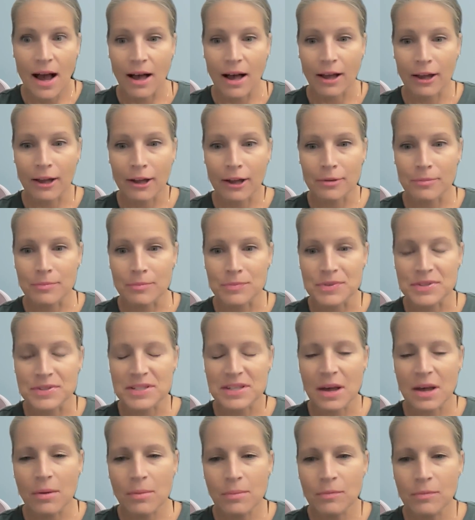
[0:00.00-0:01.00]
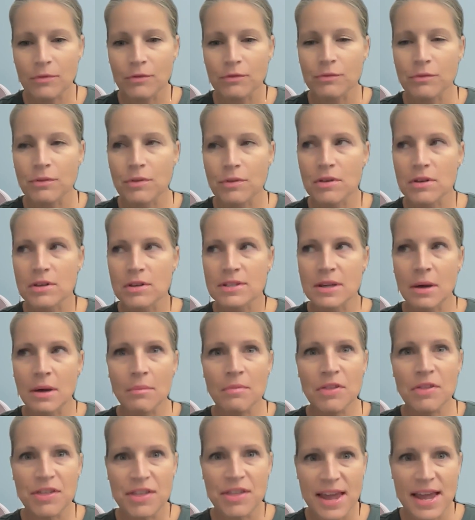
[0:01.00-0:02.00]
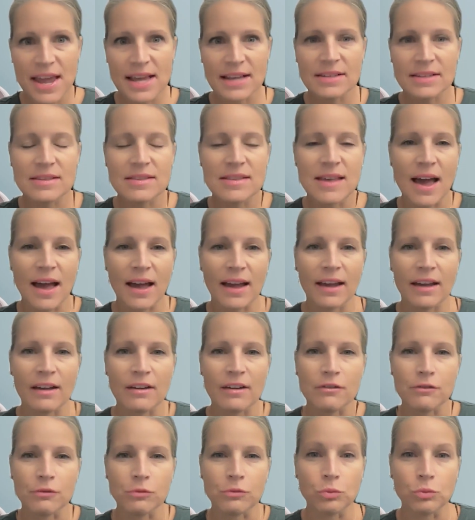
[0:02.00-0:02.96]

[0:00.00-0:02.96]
Some things that have